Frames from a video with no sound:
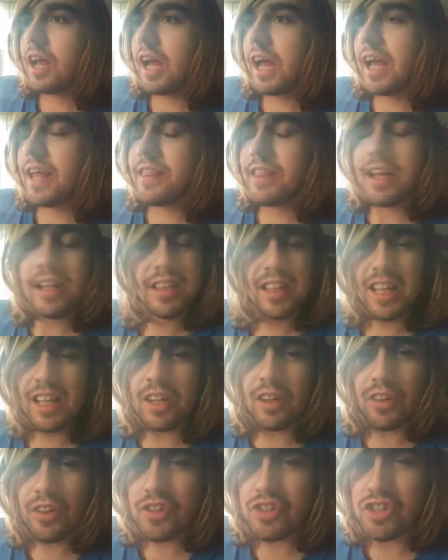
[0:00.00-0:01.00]
and then they
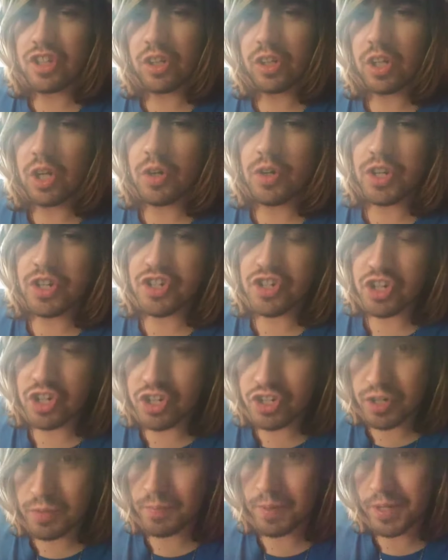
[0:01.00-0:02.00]
still go to
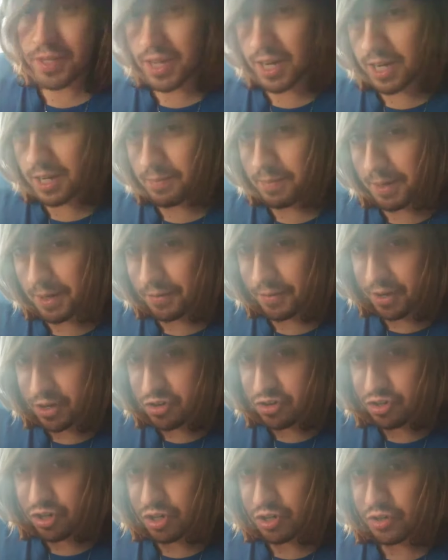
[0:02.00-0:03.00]
church and pretend to be
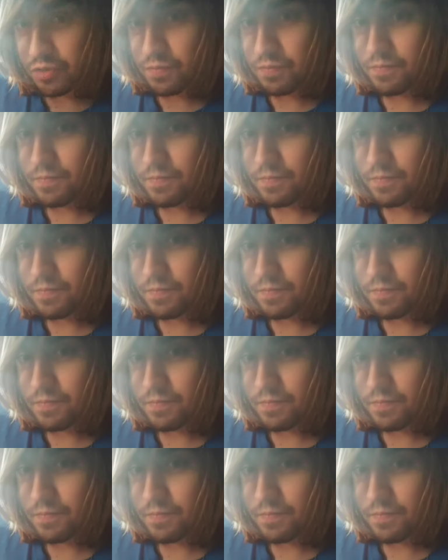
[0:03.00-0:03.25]
Christian.